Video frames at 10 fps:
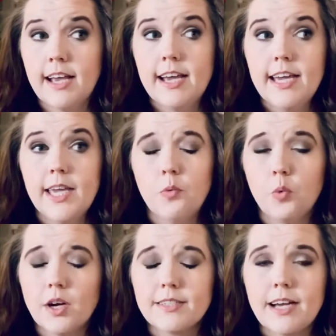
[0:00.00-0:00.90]
it
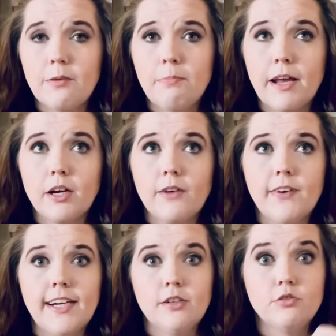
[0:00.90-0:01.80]
works out better if
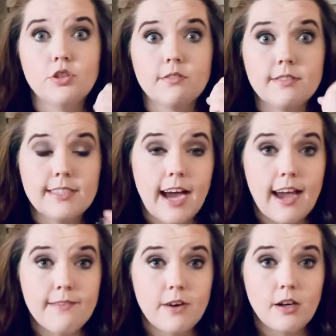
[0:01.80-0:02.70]
I don't just
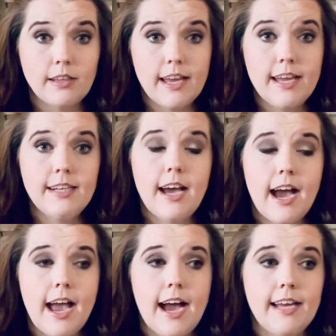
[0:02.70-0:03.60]
dive all in
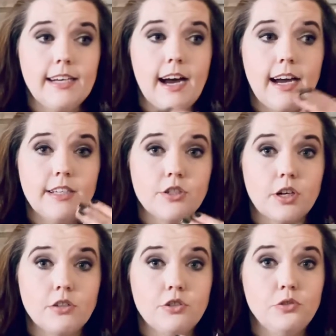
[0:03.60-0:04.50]
and I
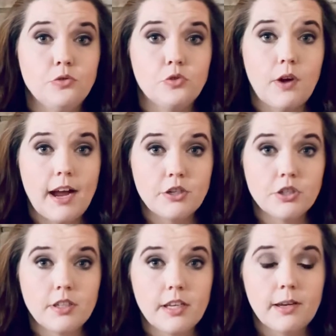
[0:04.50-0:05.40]
start to
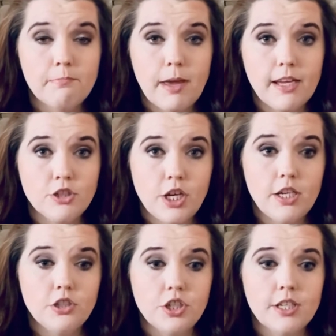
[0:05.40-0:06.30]
gradually make
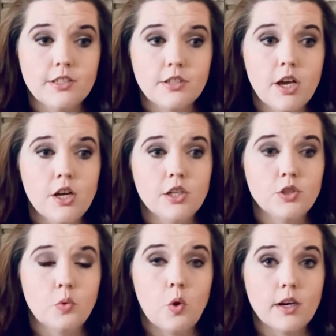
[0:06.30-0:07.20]
changes
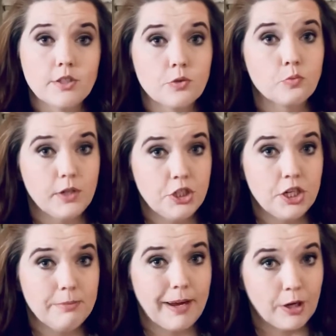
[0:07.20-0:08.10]
towards
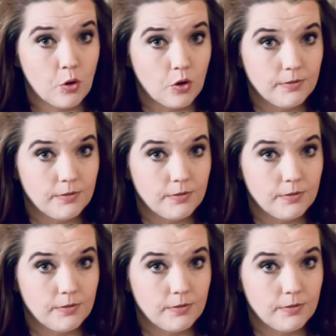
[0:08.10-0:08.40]
reaching my goal.